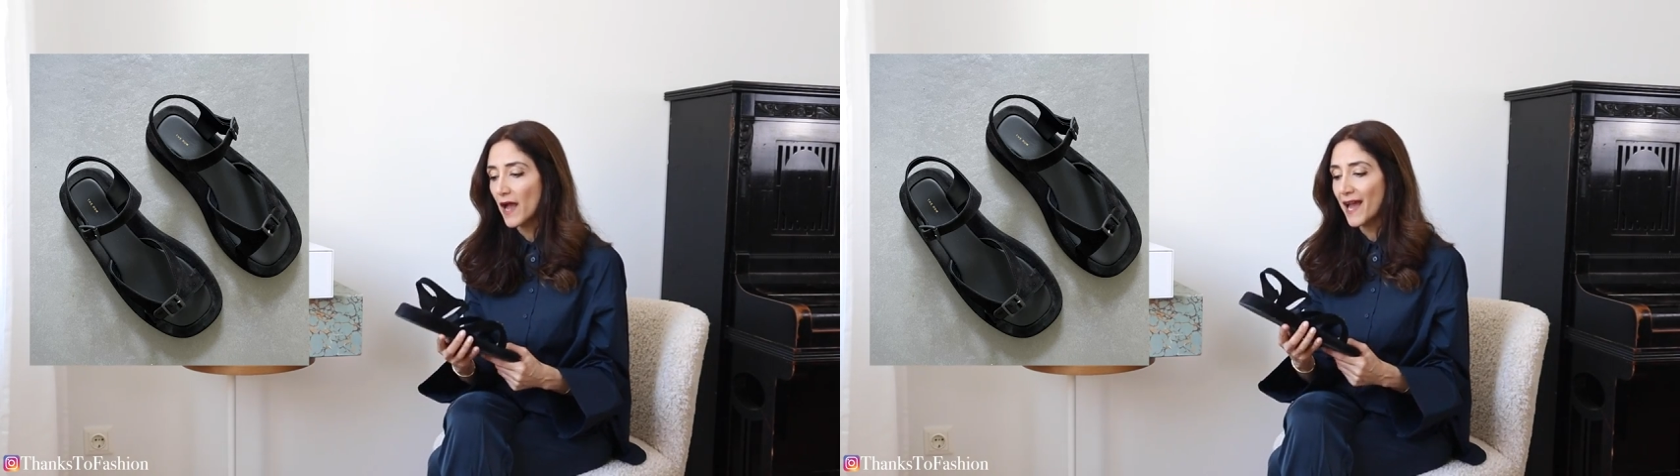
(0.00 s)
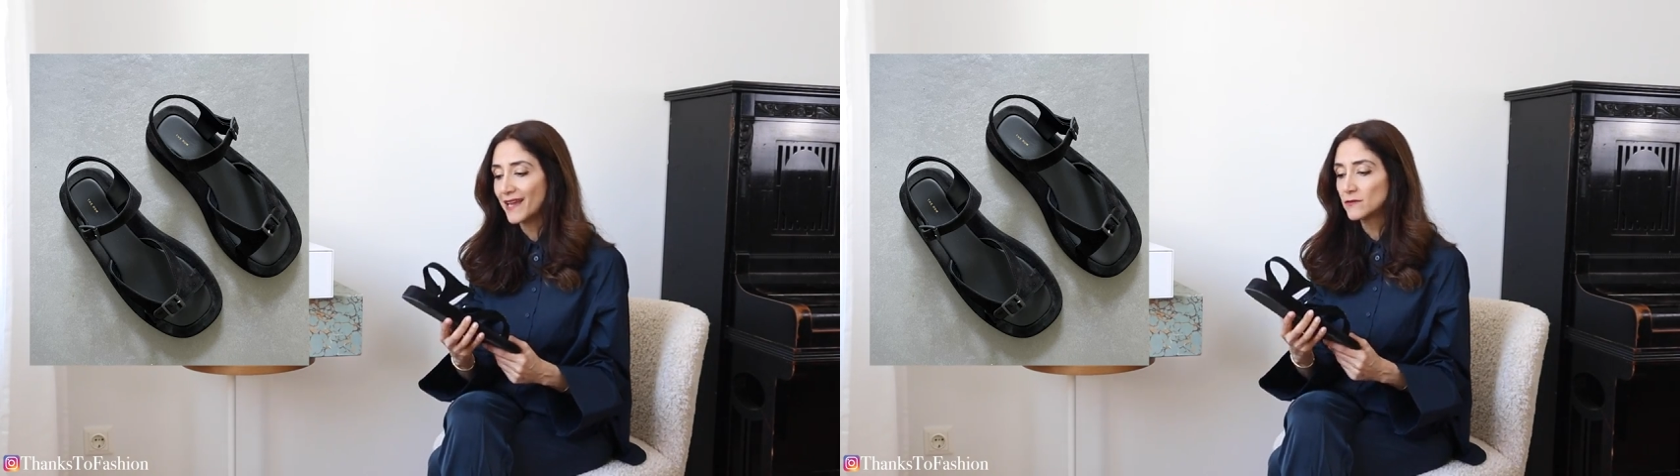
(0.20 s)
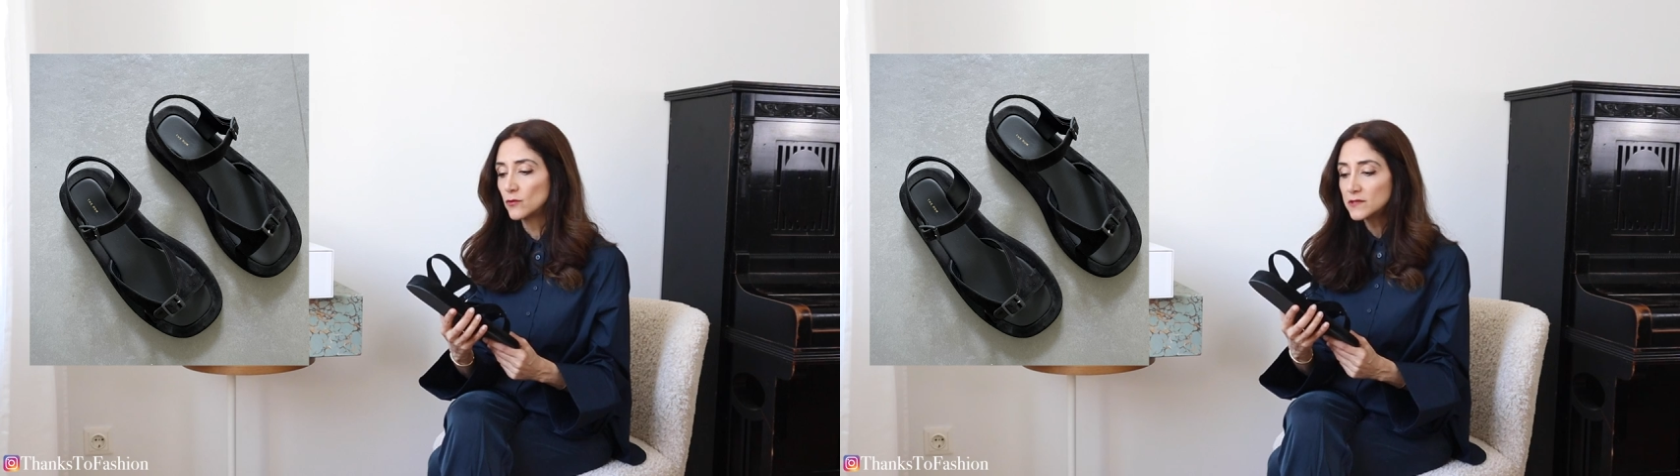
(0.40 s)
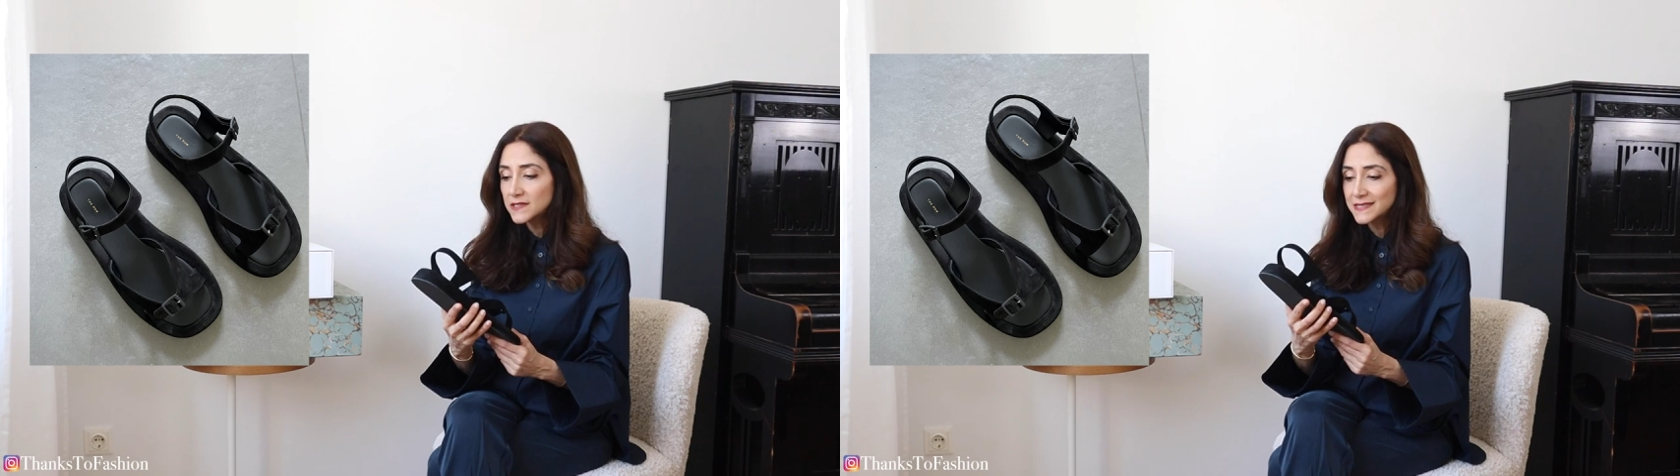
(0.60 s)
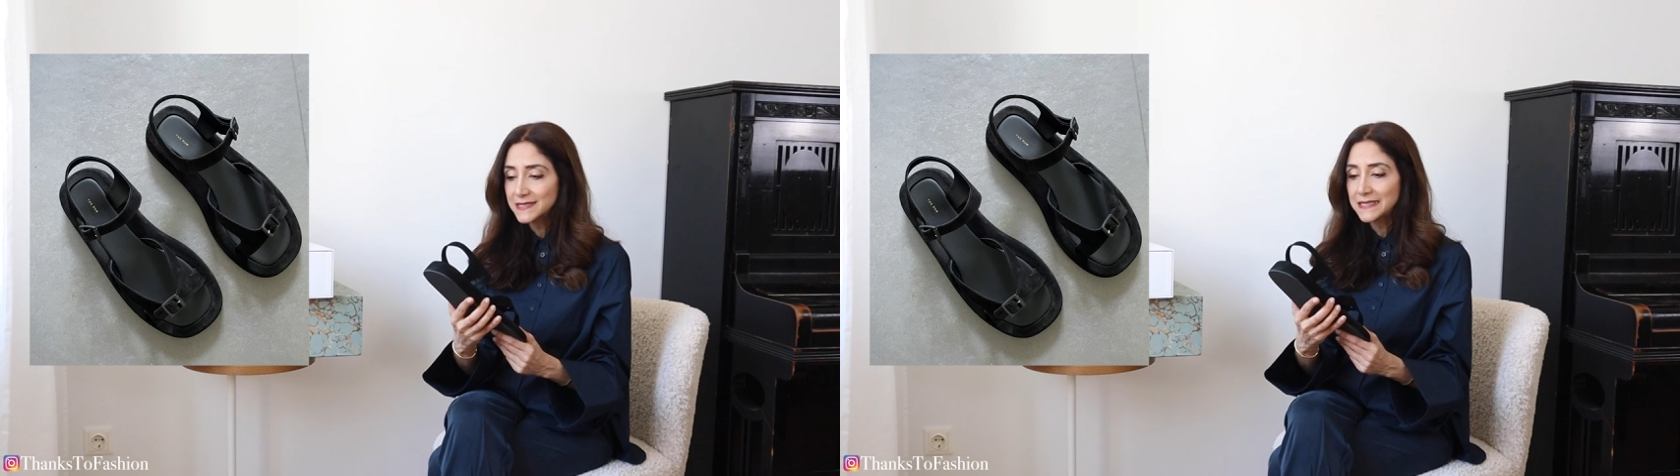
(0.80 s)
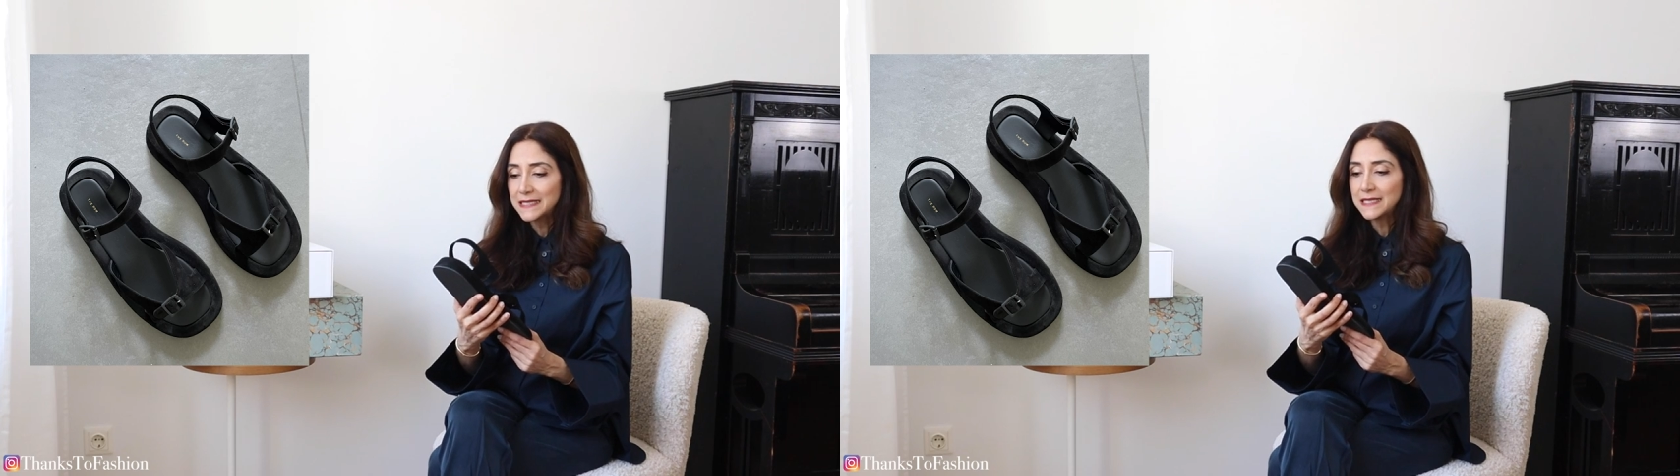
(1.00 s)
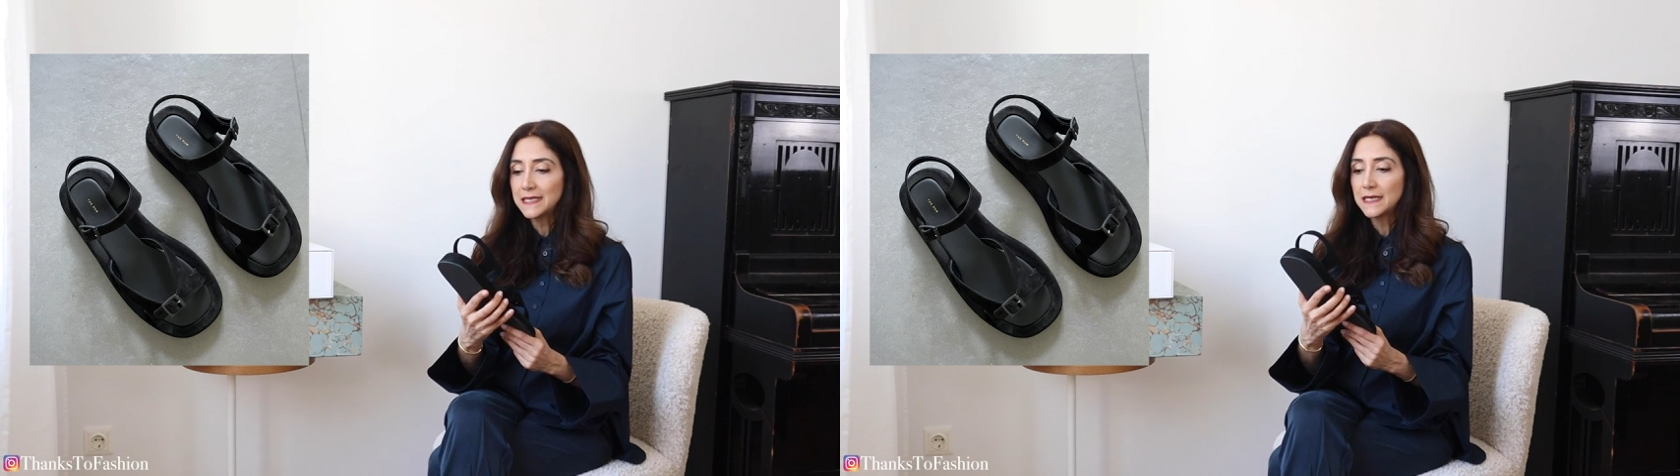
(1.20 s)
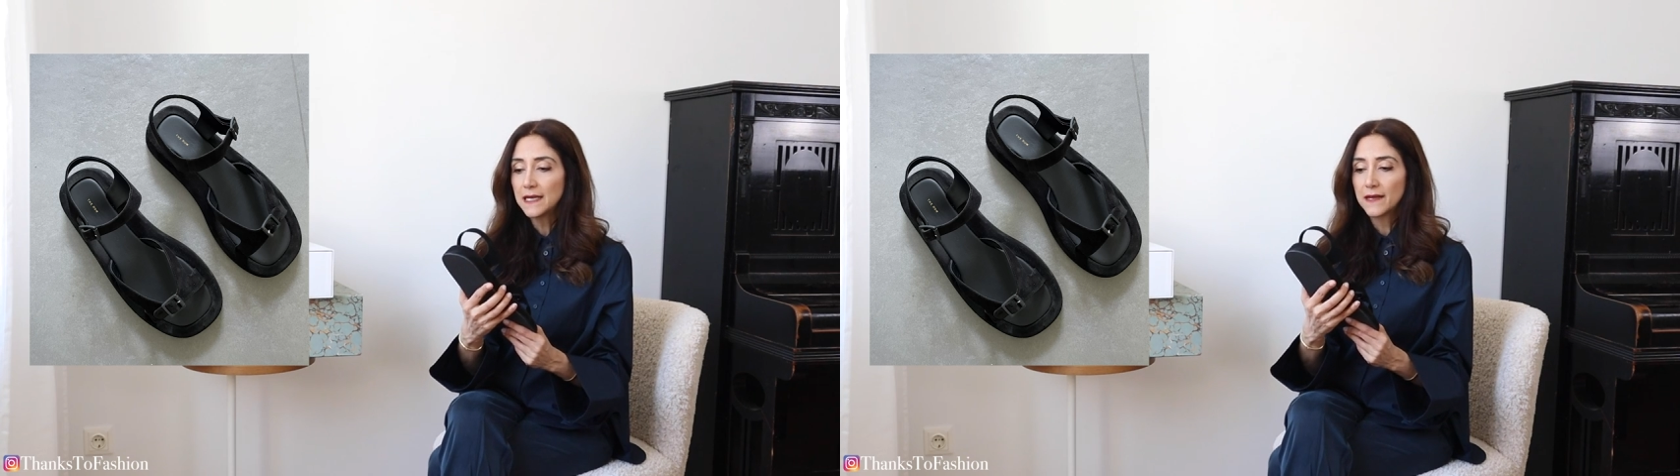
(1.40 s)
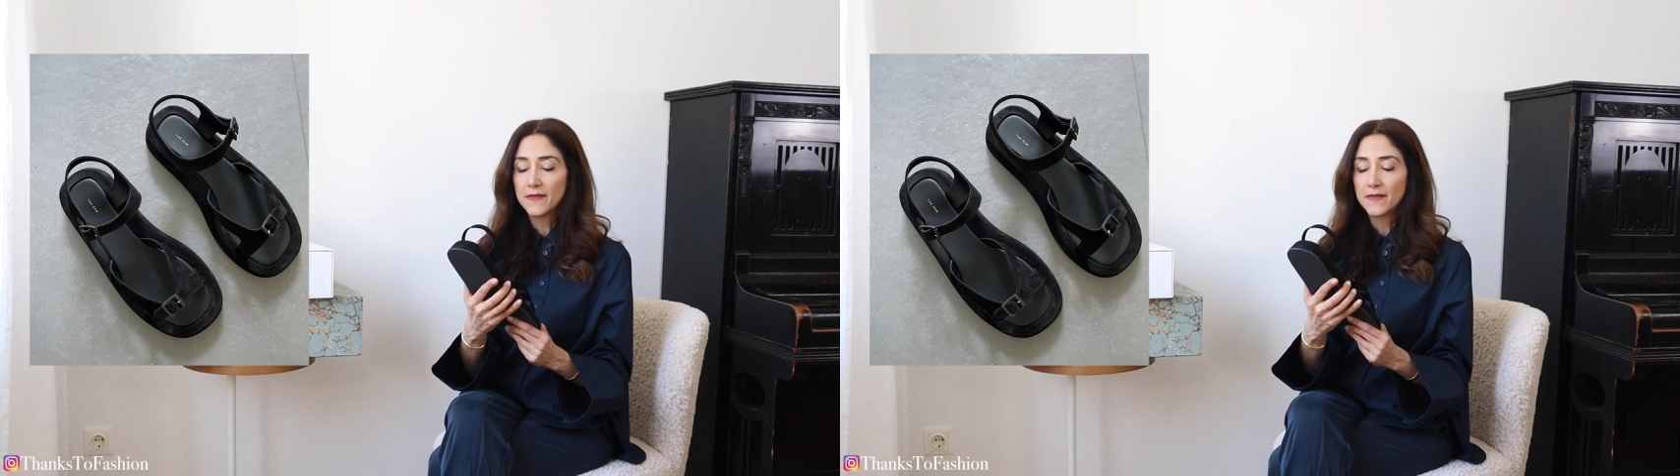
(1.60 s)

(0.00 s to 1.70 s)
I don't see